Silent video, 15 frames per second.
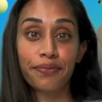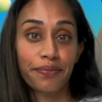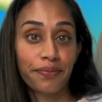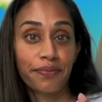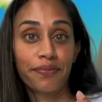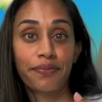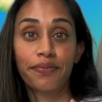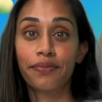
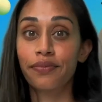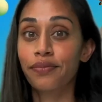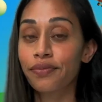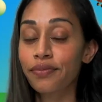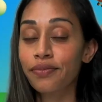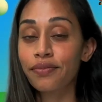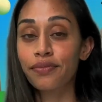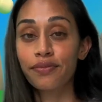
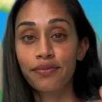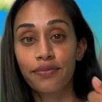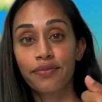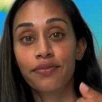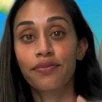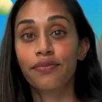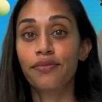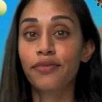
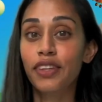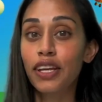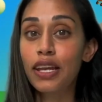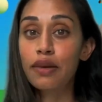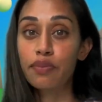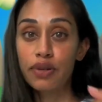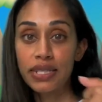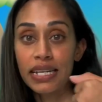You want
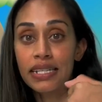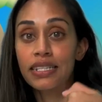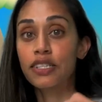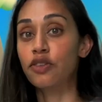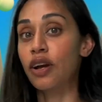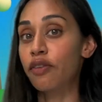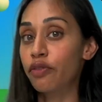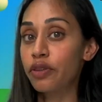to pretend to
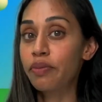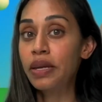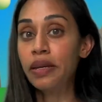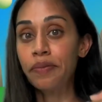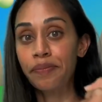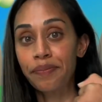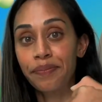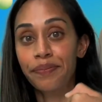drive with me?